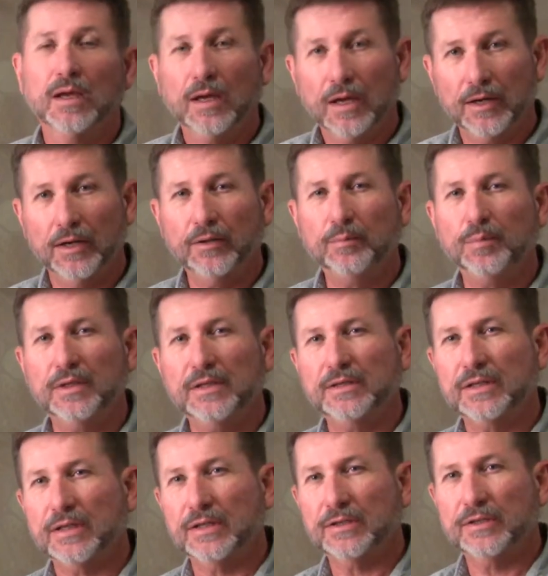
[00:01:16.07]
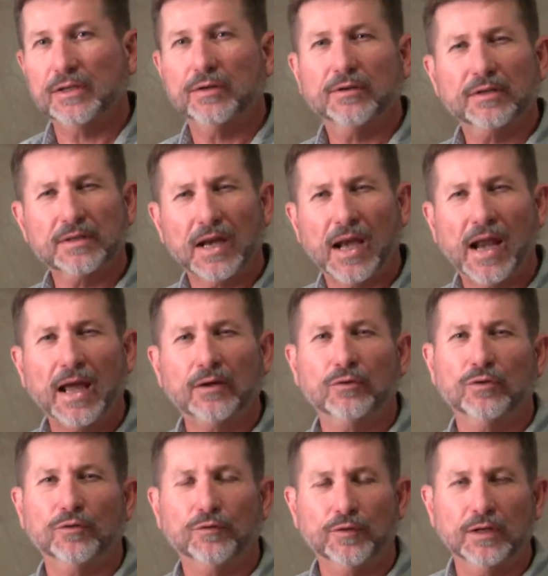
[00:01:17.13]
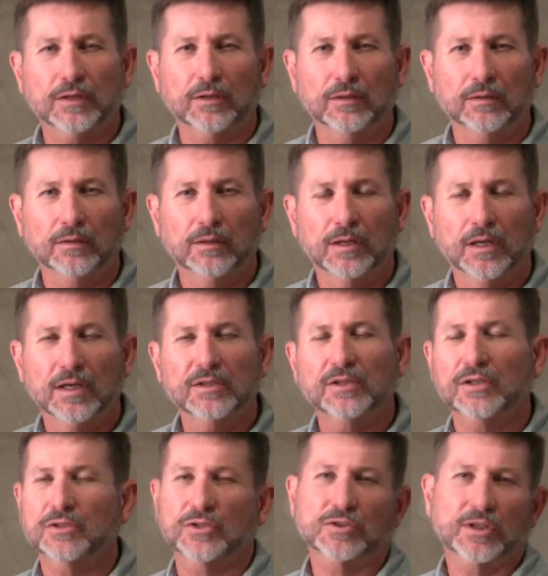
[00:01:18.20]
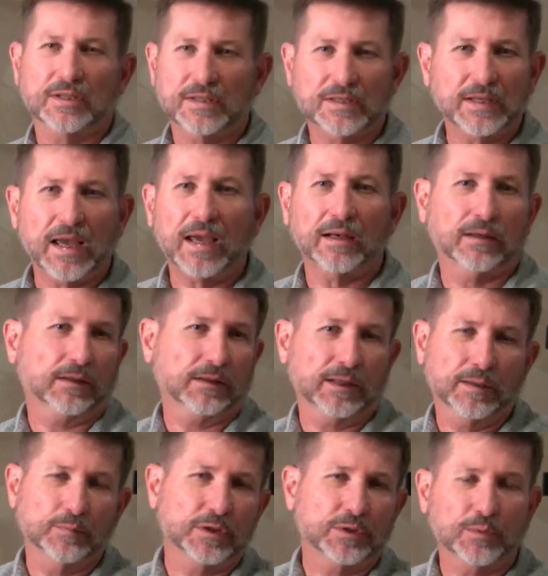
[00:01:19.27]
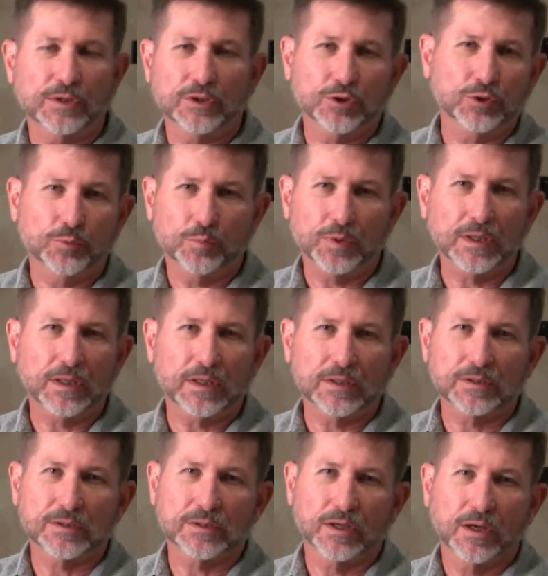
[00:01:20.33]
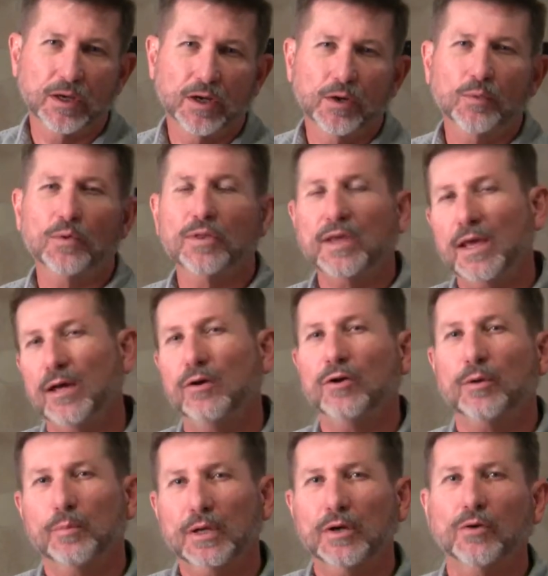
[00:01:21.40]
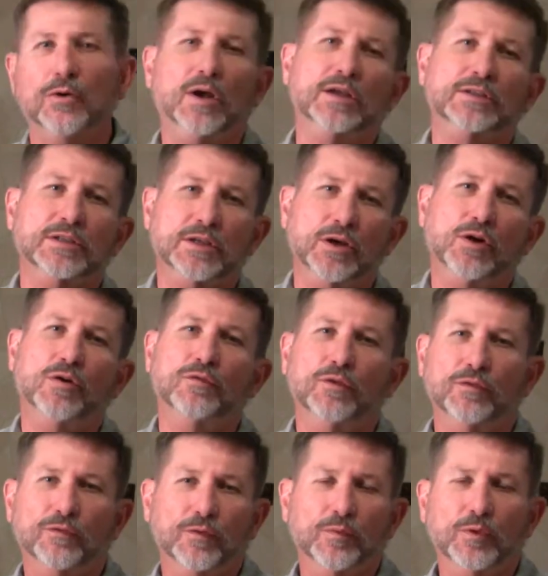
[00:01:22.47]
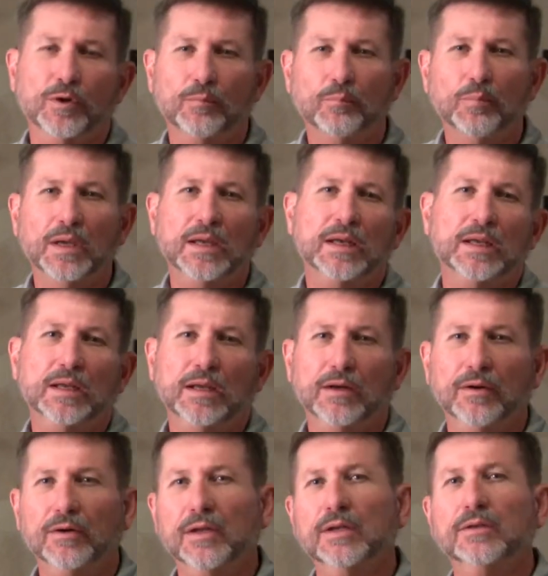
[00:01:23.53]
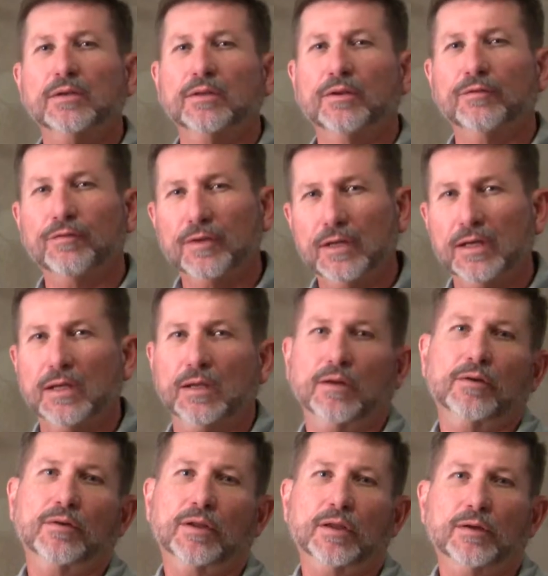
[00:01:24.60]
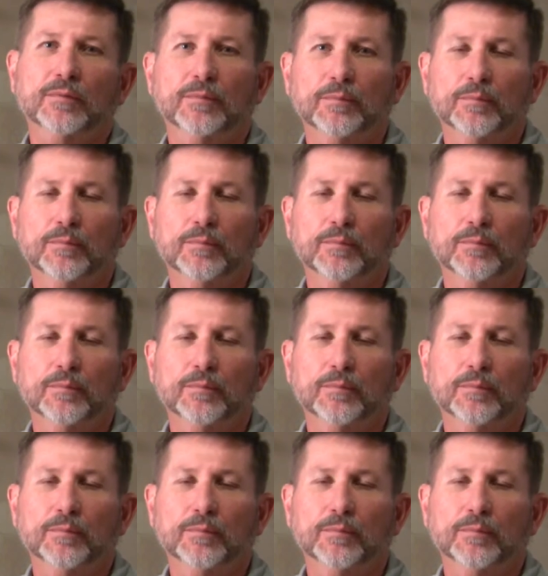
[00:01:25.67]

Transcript: Another place to consider is a natural funnel, such as a saddle in between two peaks where the elk have been crossing over from their bedding area to their feeding area.